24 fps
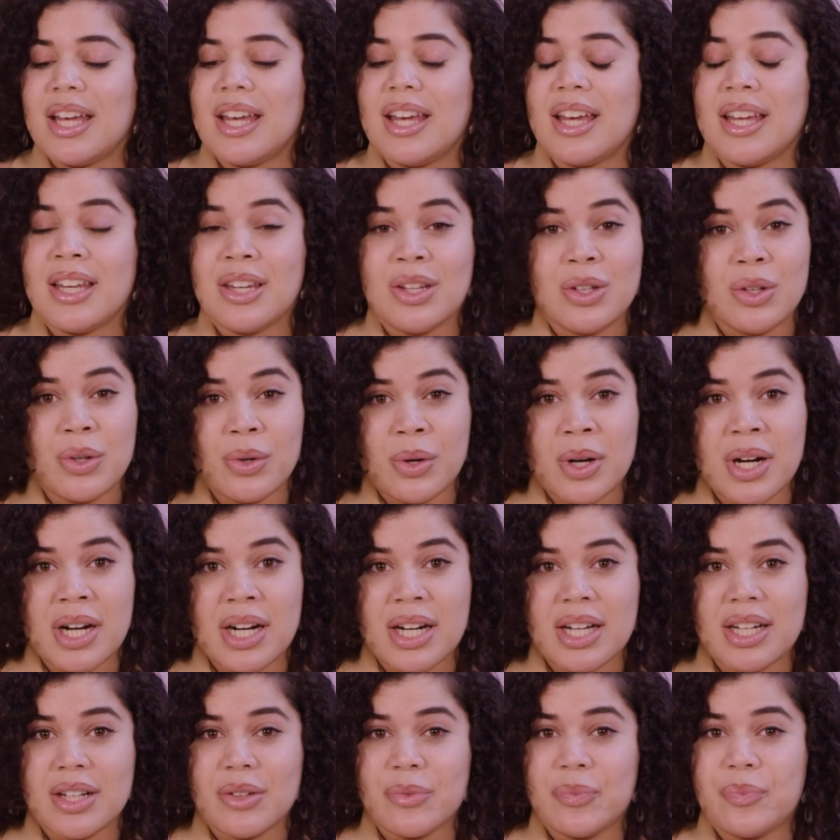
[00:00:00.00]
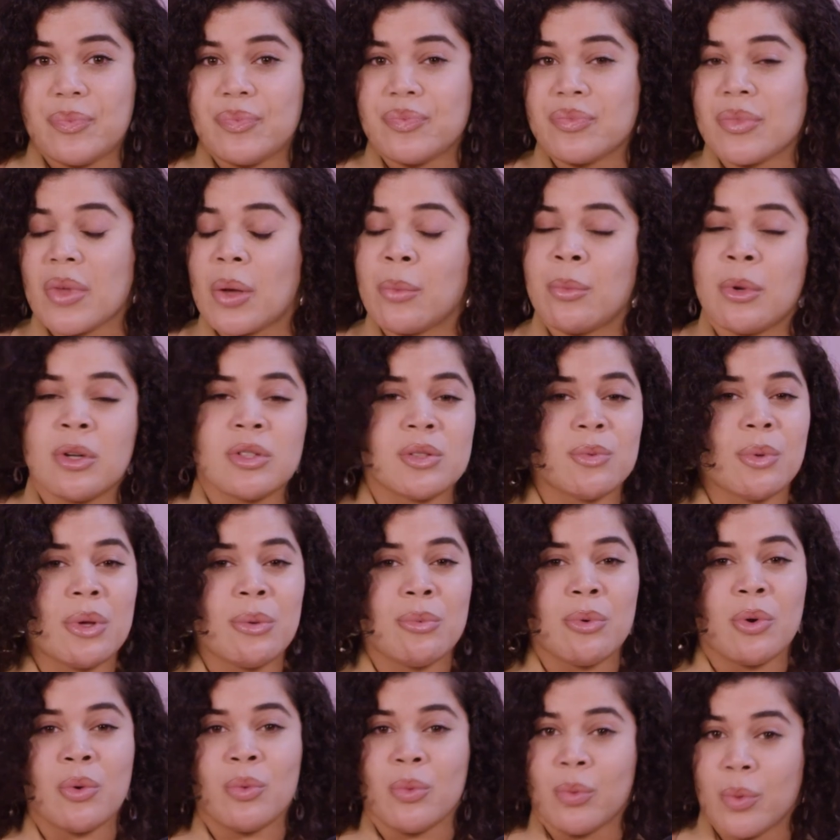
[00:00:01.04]
In New York, most
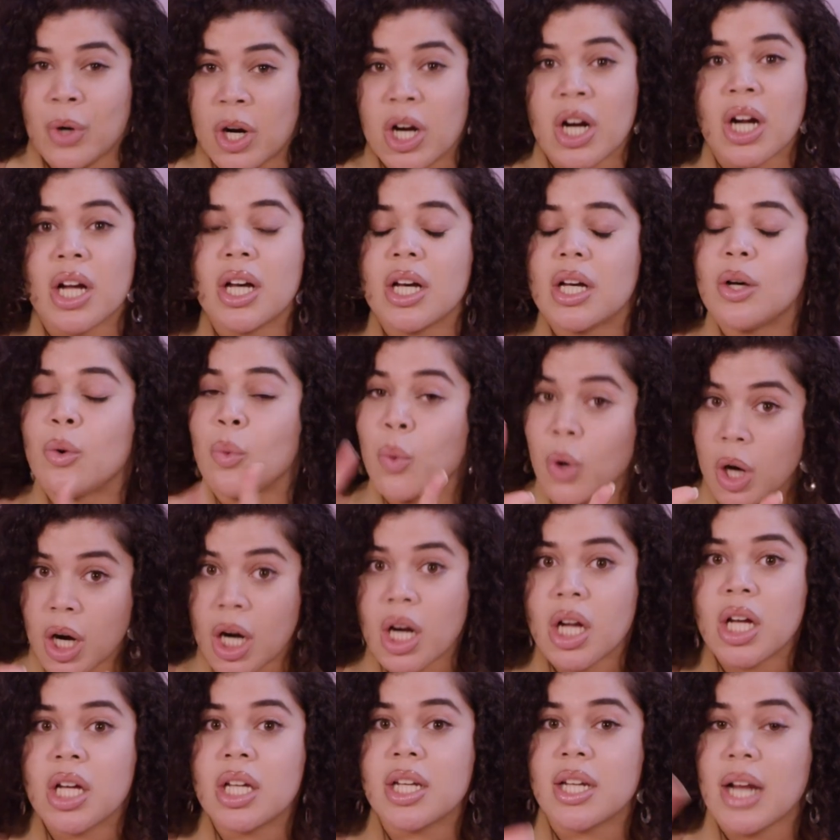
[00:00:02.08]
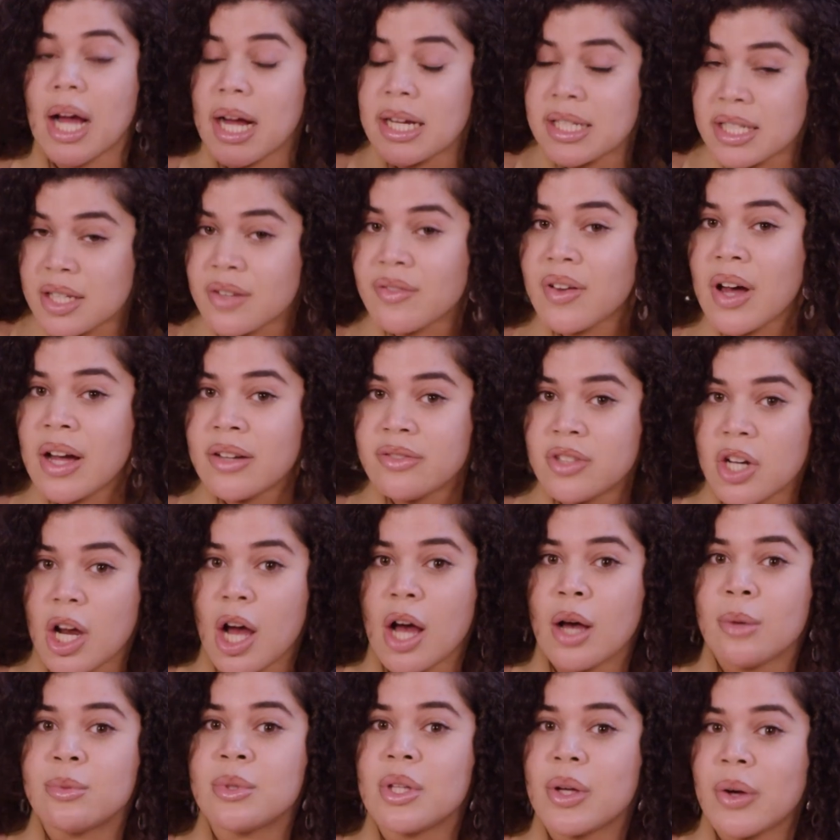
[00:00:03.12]
people work 9-to-5
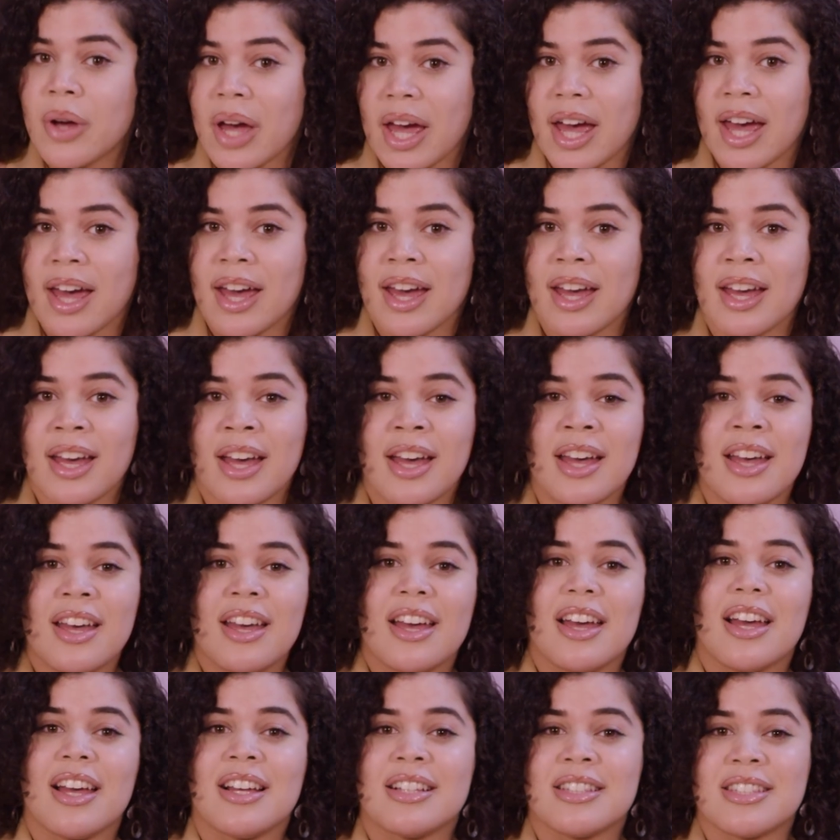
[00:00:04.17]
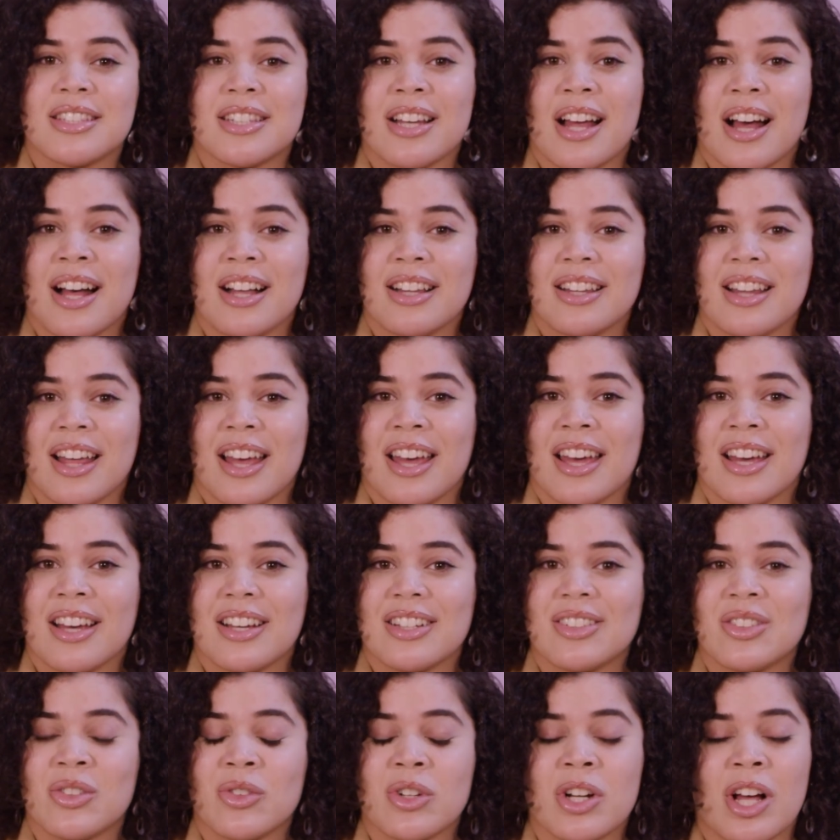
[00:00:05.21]
jobs, okay? It's not
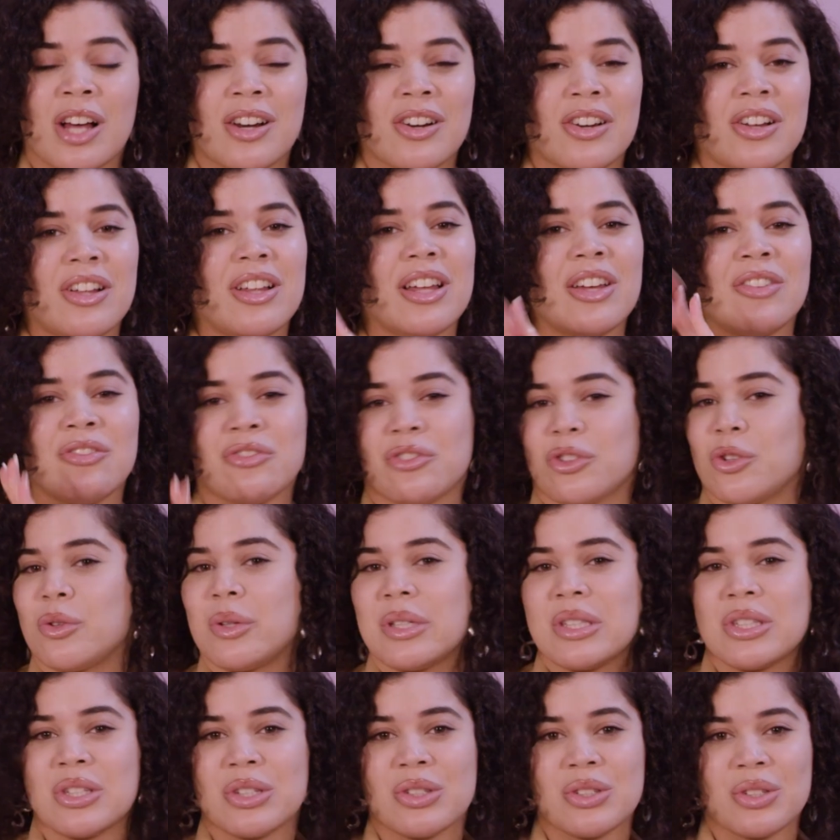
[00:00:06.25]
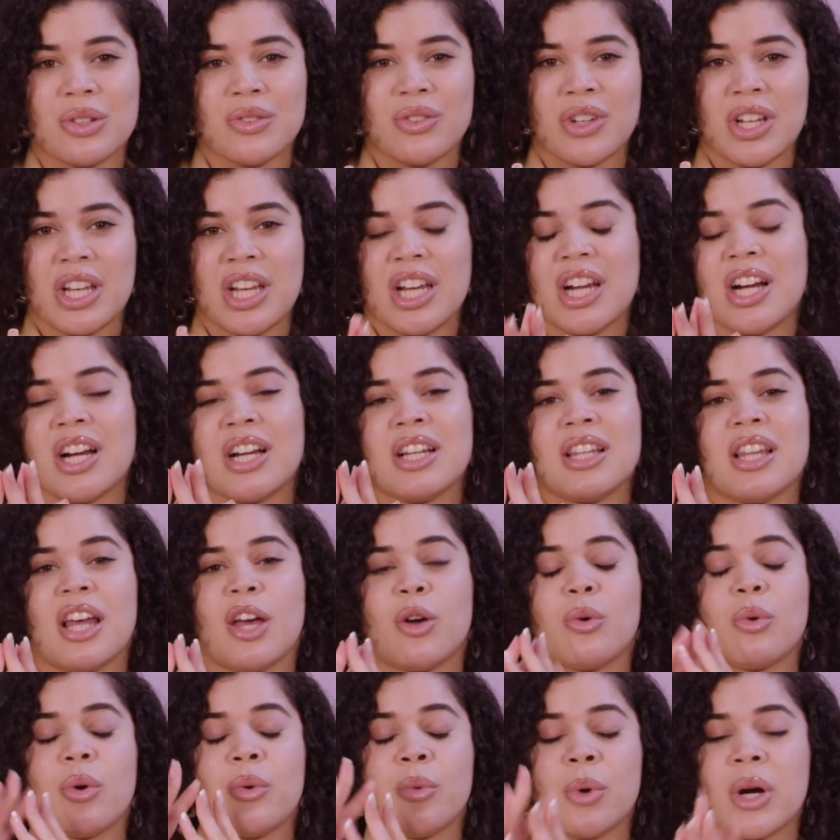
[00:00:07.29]
like we're not all influencers over here.
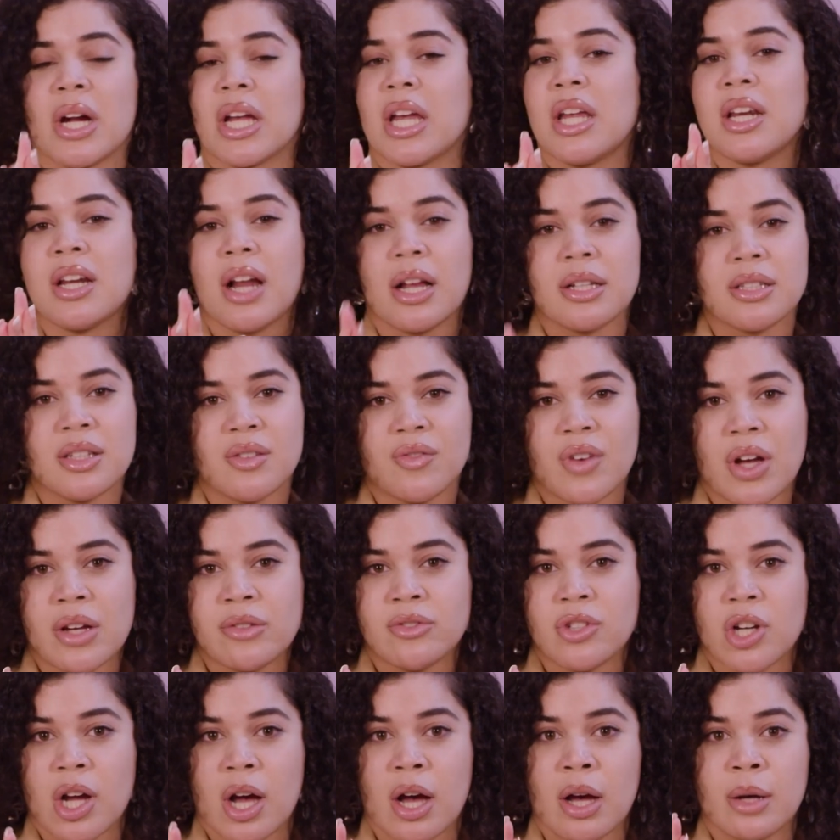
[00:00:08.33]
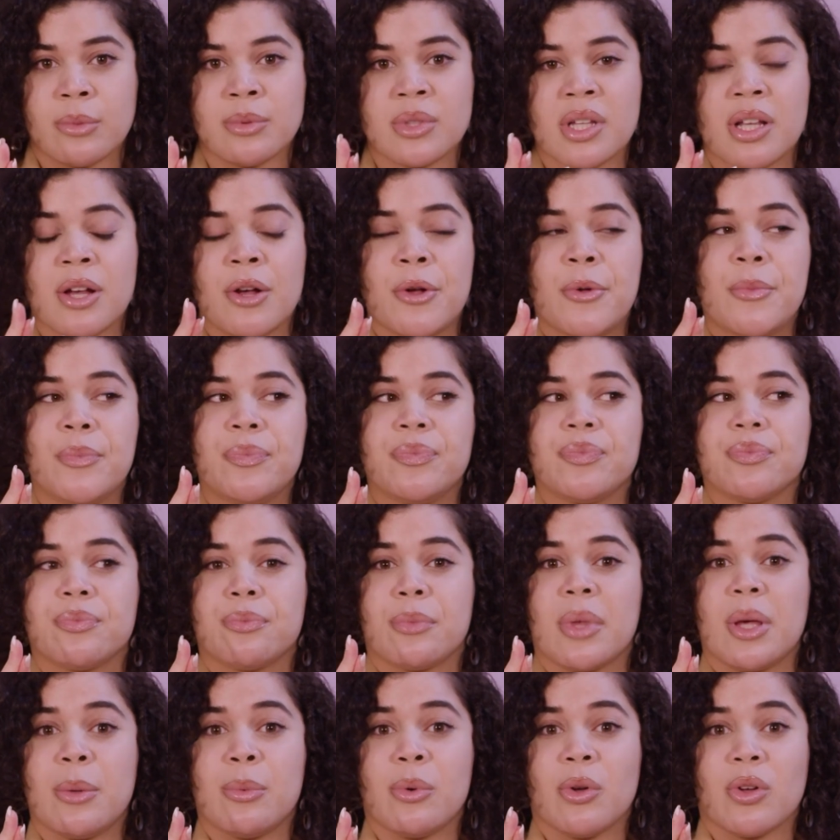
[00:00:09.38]
Like, we're working 9-to-5 jobs.
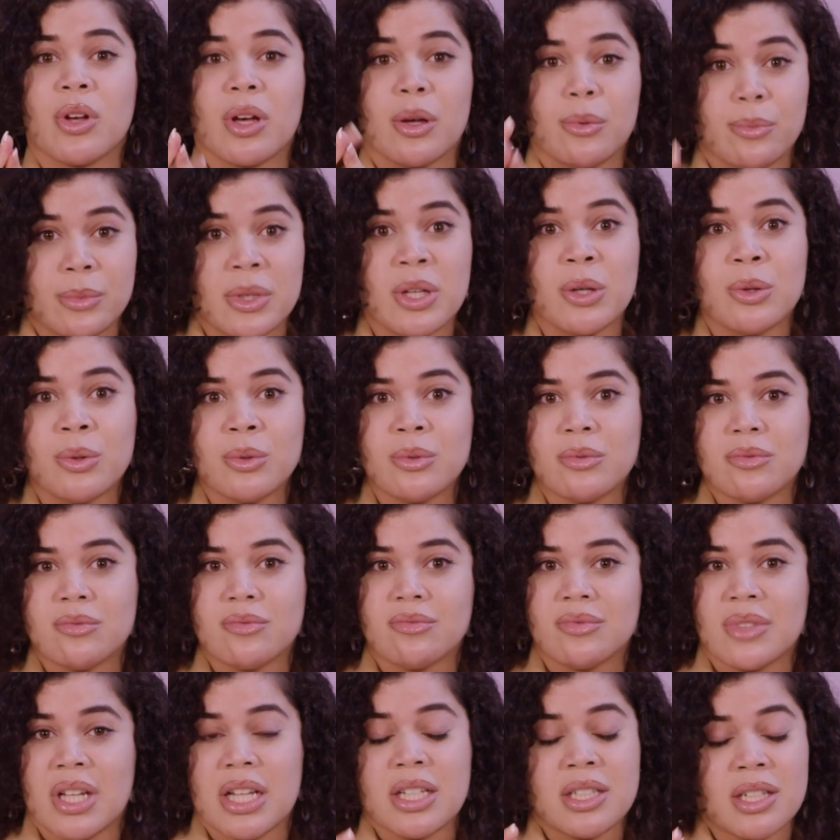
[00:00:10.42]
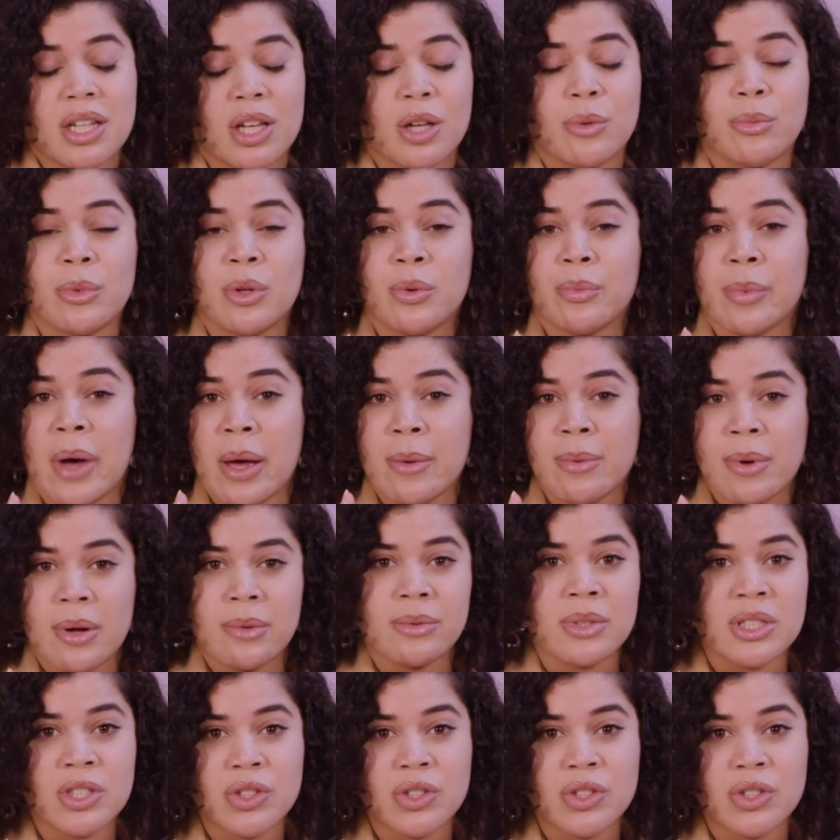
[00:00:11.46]
People commute tend to commute by public